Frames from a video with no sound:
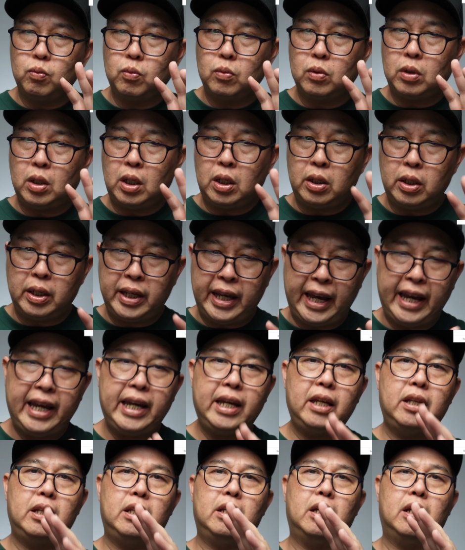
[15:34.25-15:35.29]
the
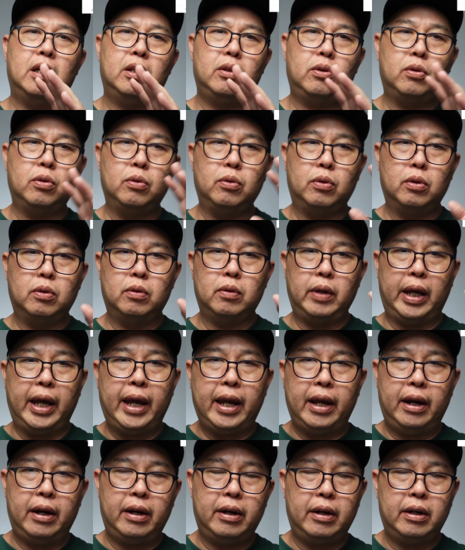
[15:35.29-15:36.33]
gain to the
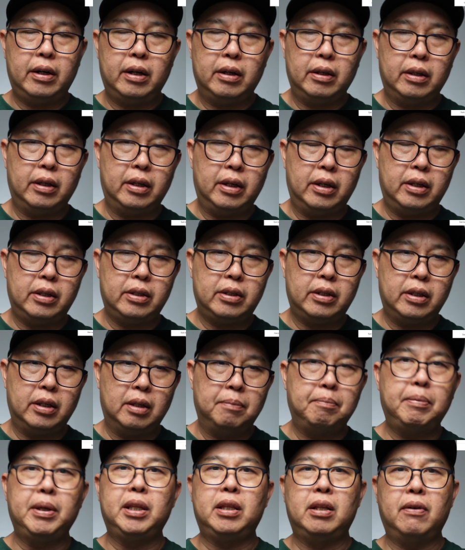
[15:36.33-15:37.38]
air is a
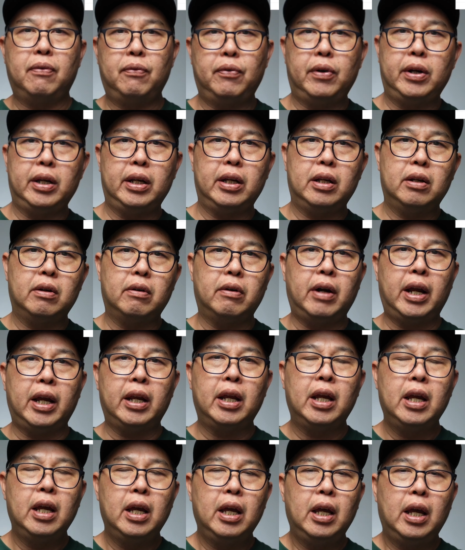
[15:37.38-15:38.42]
bit different, all right,
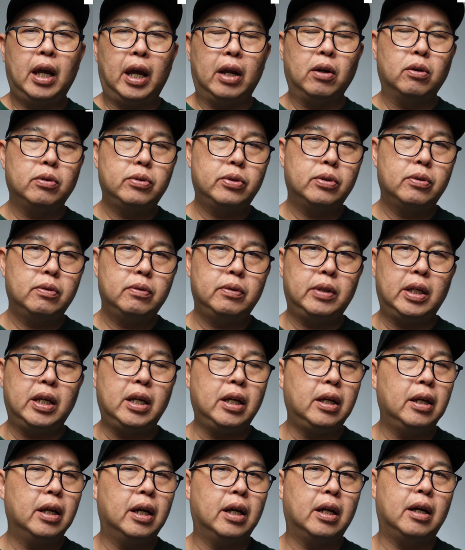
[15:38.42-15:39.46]
and also
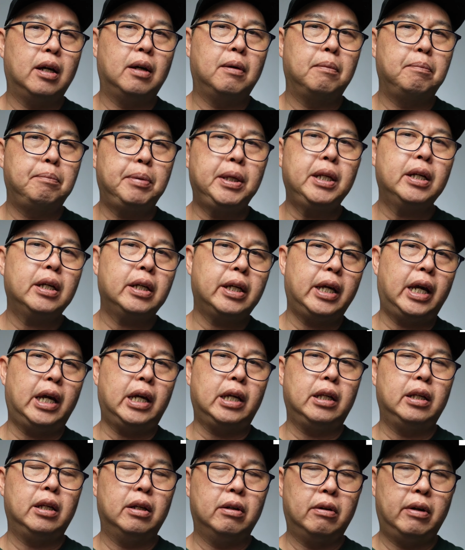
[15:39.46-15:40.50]
the peanut
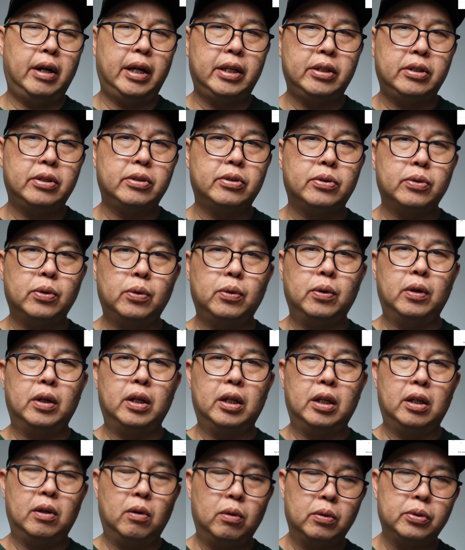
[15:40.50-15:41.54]
gain, all right, is
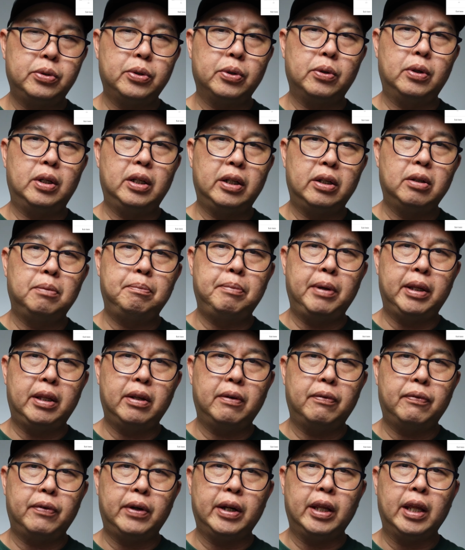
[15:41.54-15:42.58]
also a little bit
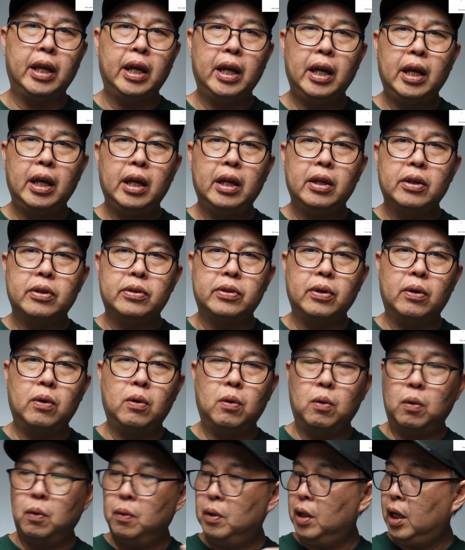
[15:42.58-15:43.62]
different.
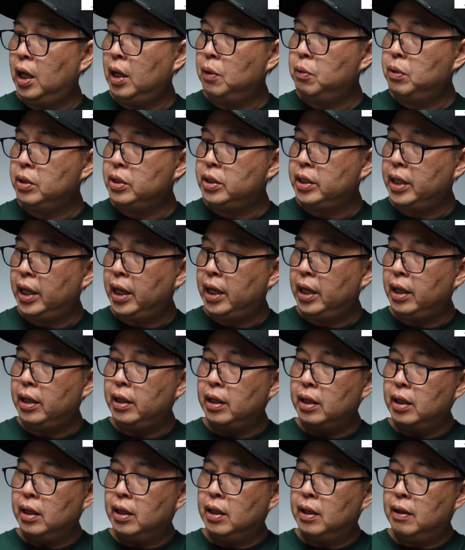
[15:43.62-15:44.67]
So I would
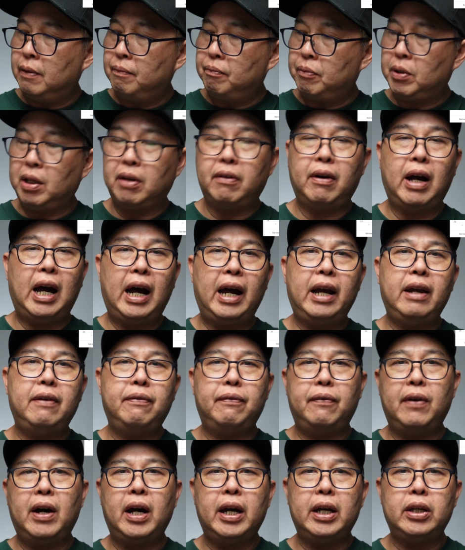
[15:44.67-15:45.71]
say the
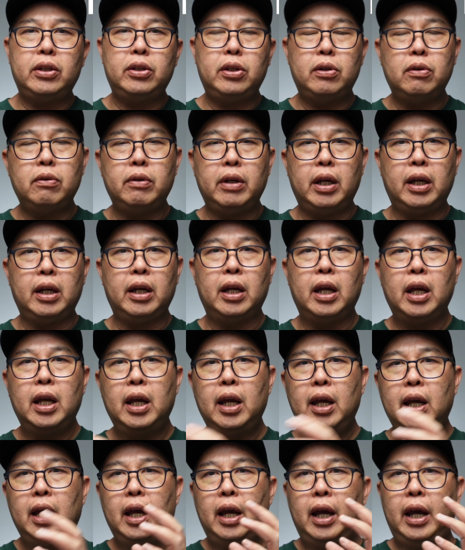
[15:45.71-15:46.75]
hi-fi tuning
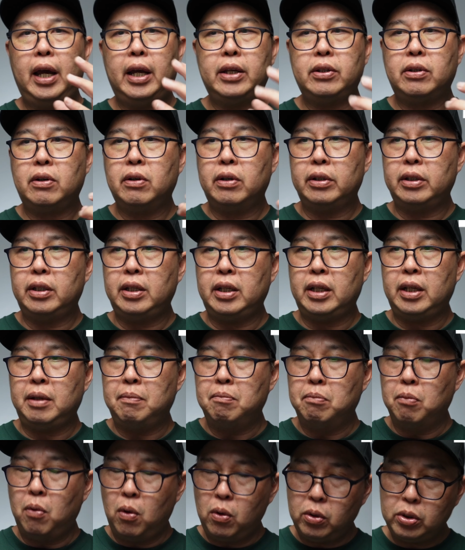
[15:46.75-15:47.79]
has got the
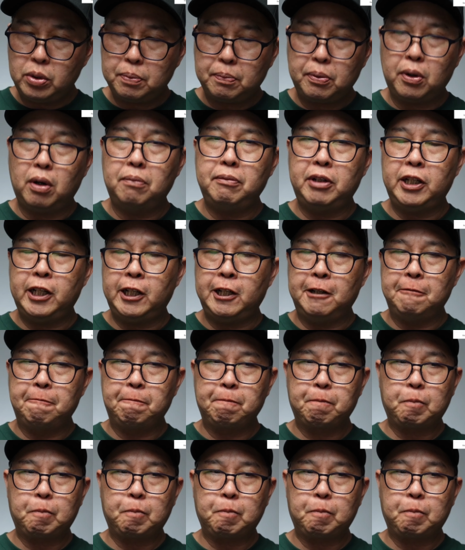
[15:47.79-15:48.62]
most prominent